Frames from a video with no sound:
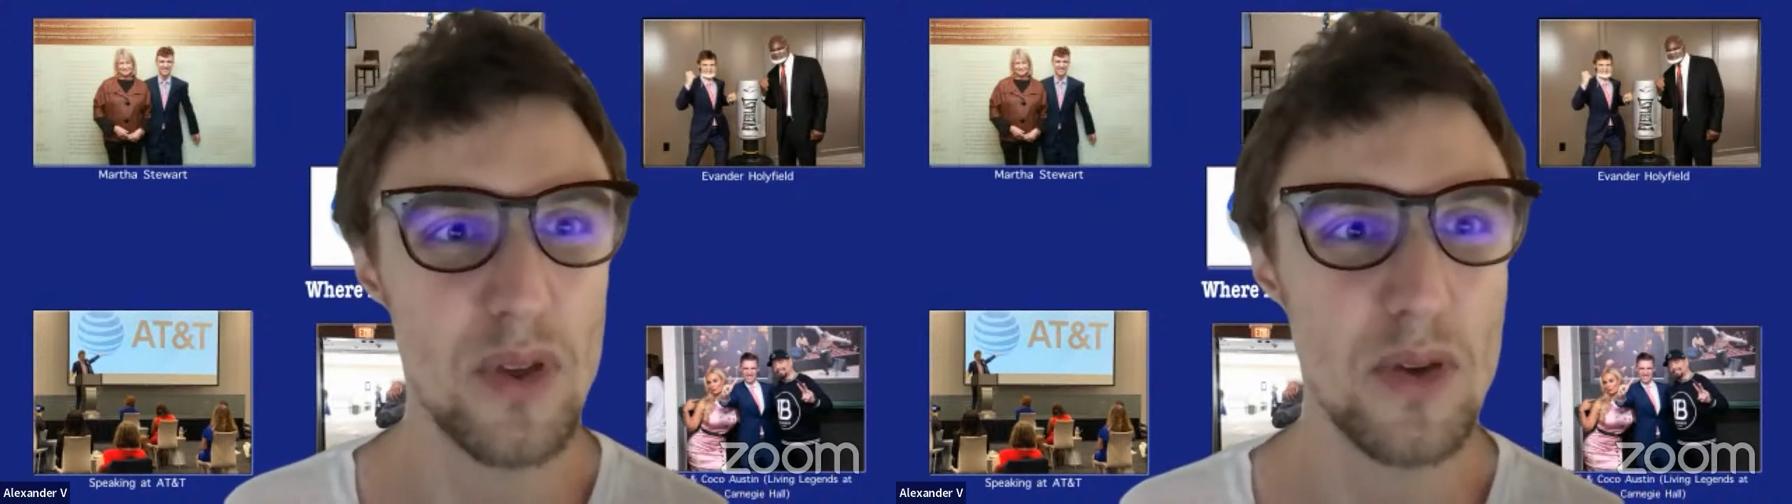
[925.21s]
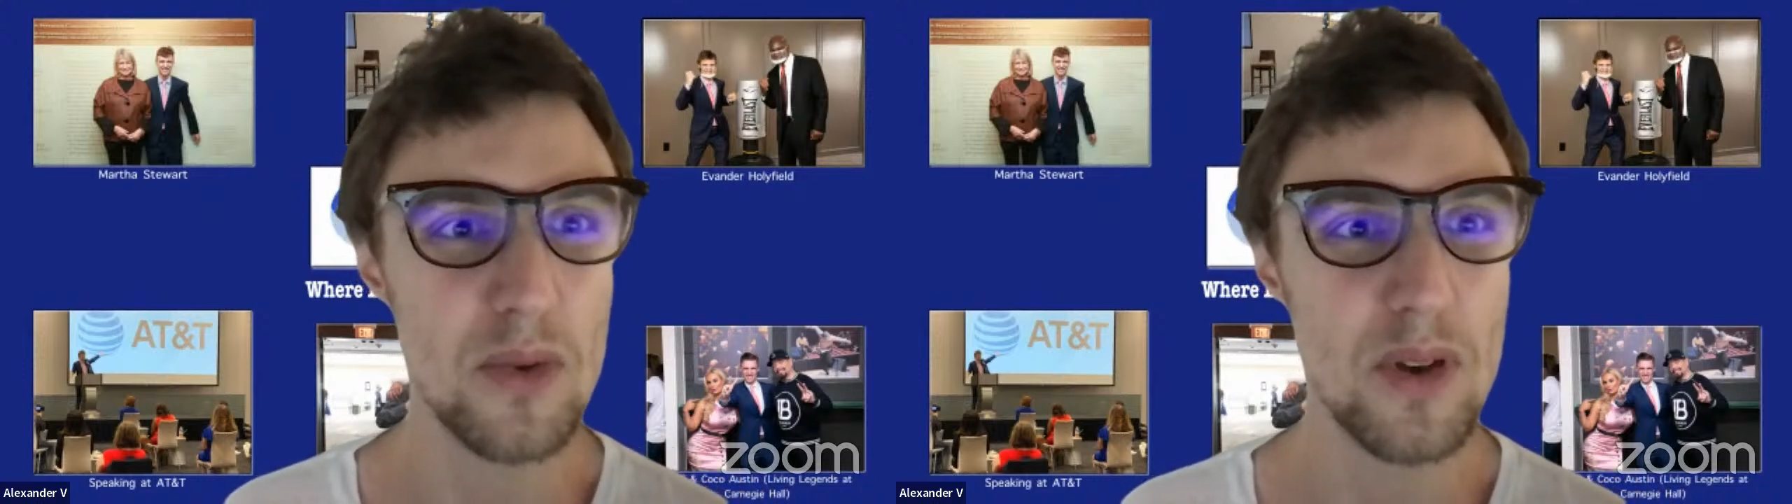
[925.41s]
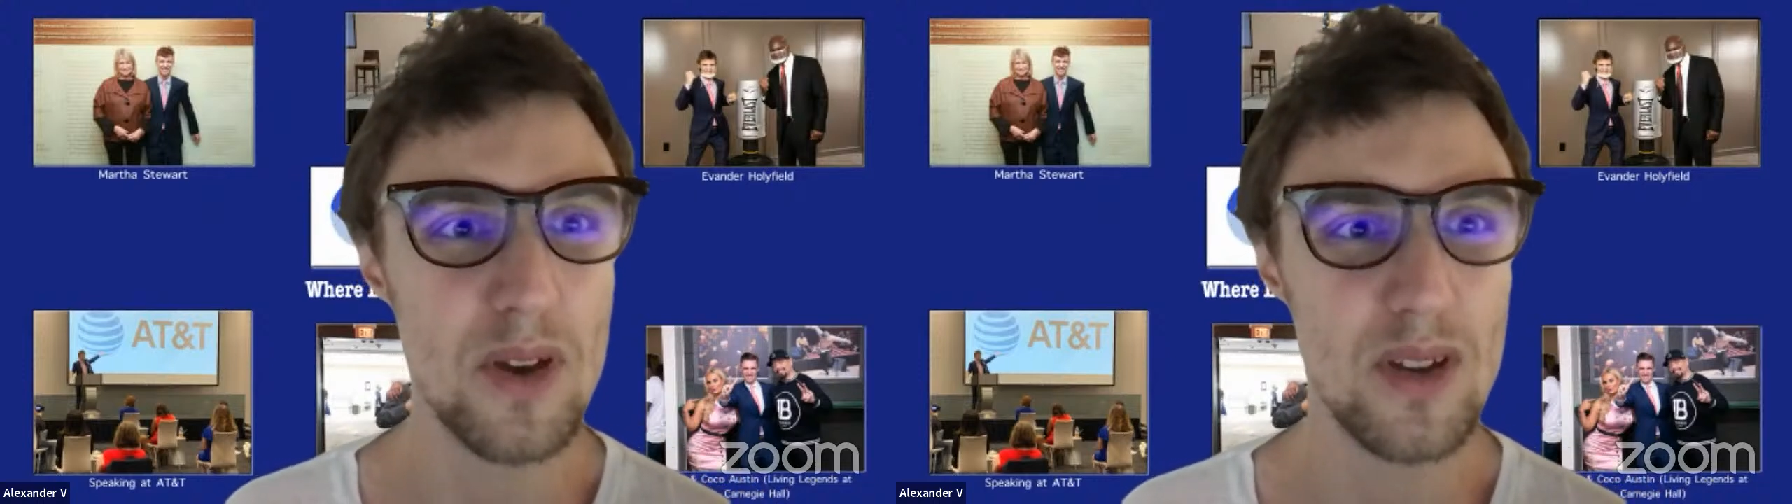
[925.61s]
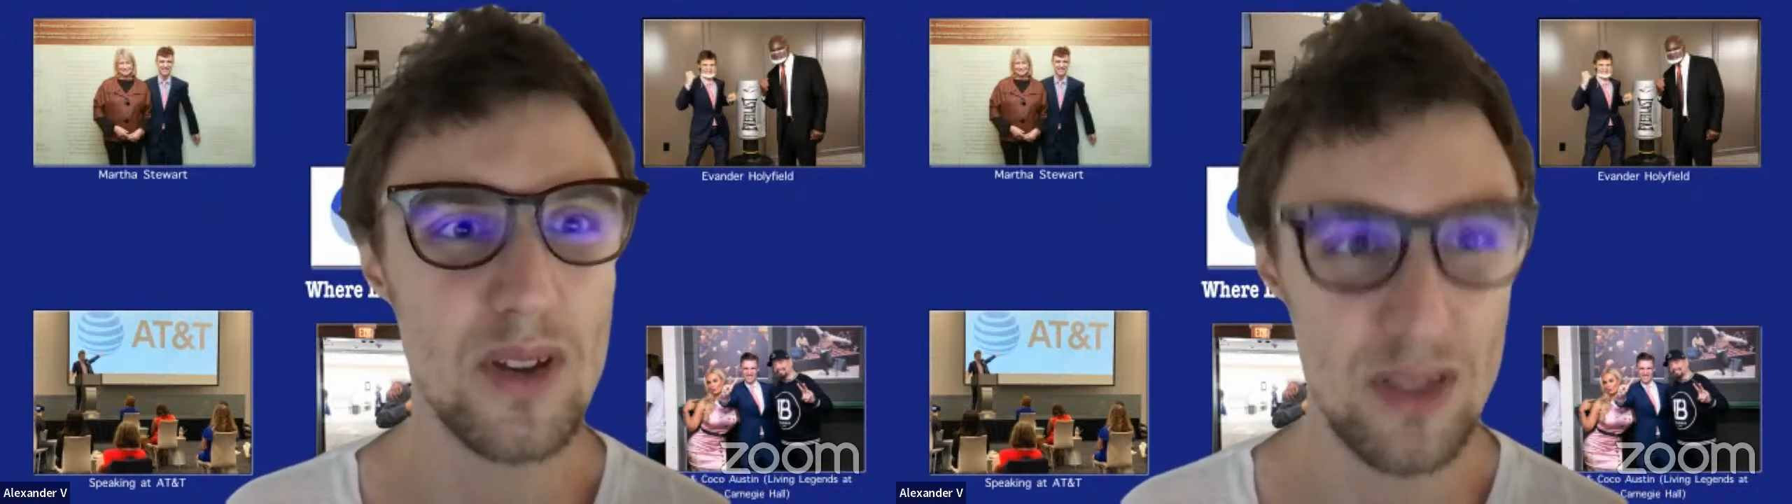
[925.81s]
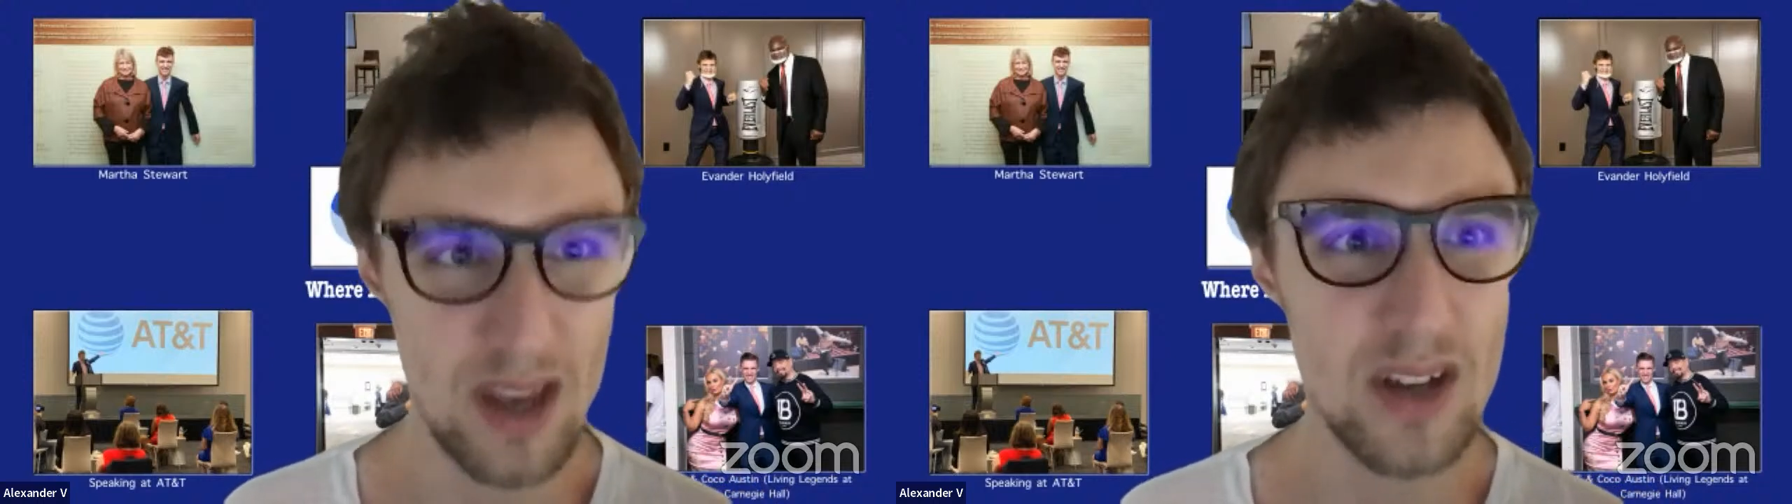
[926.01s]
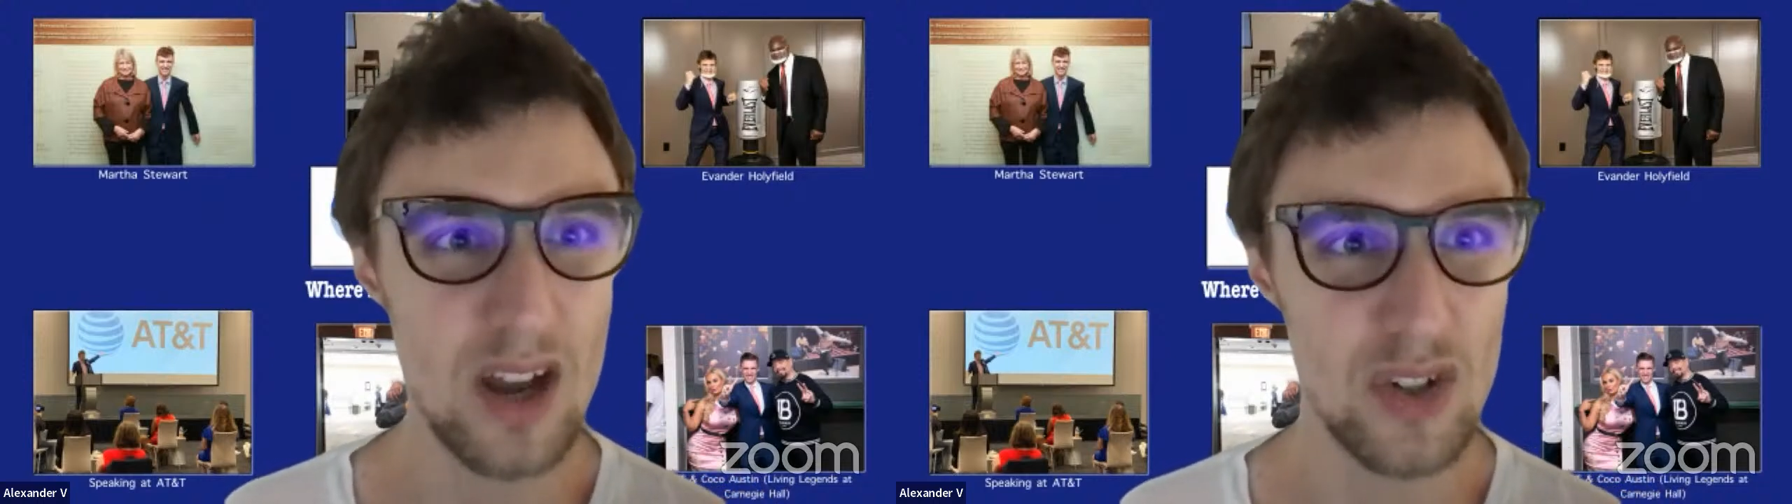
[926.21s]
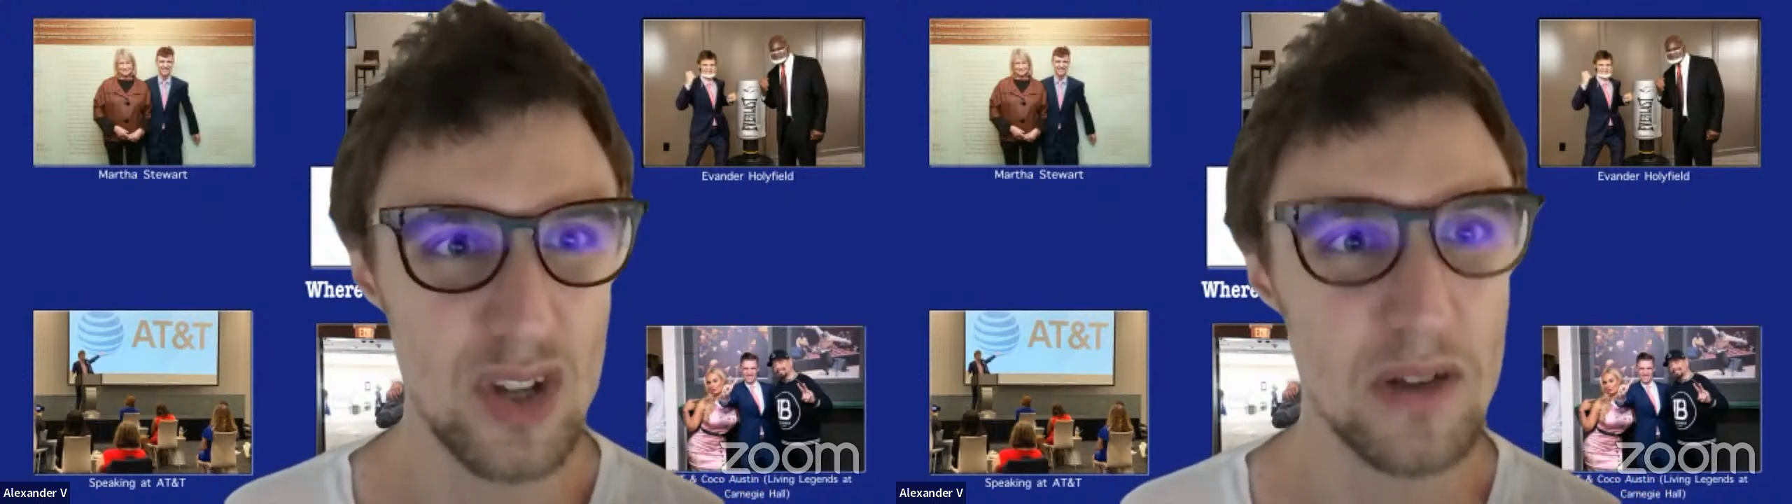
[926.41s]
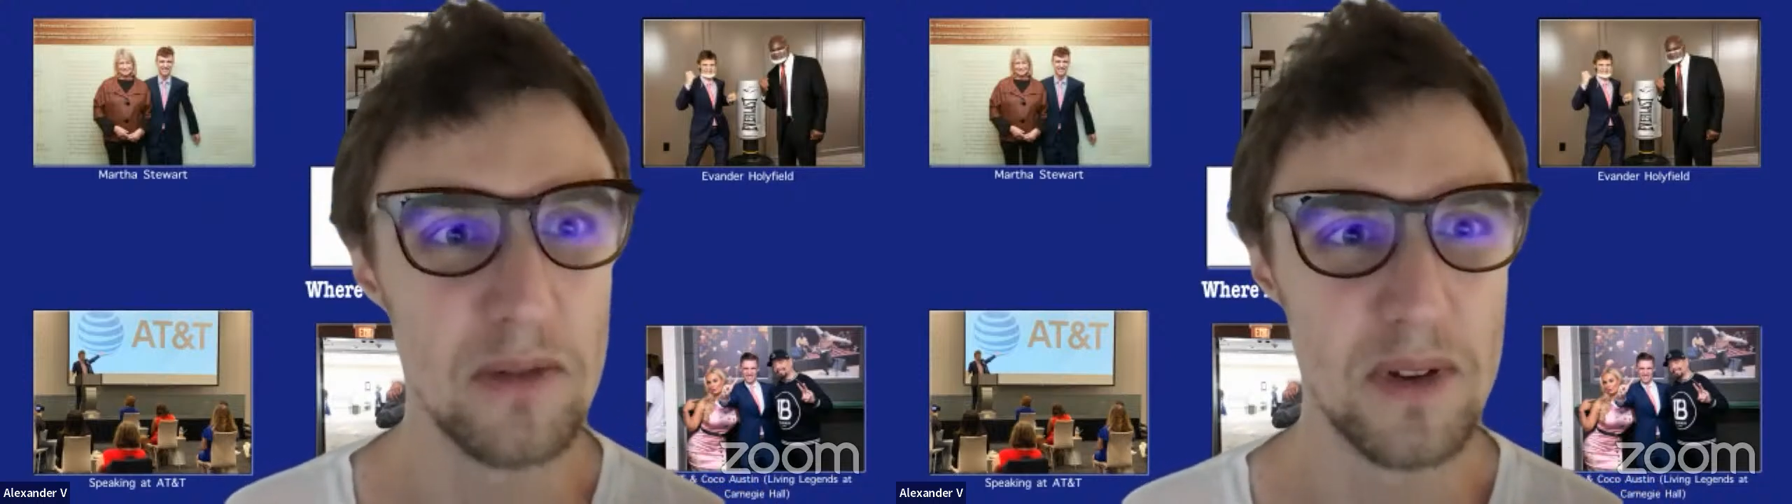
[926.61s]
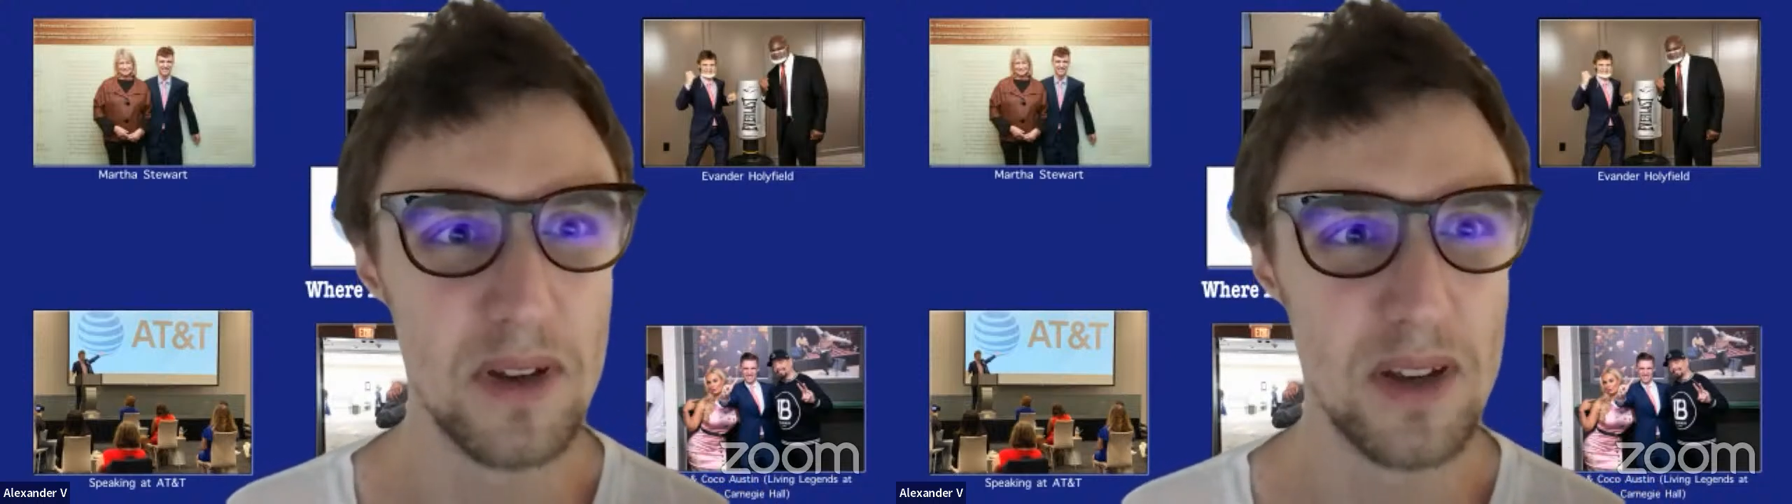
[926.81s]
you, they touched you,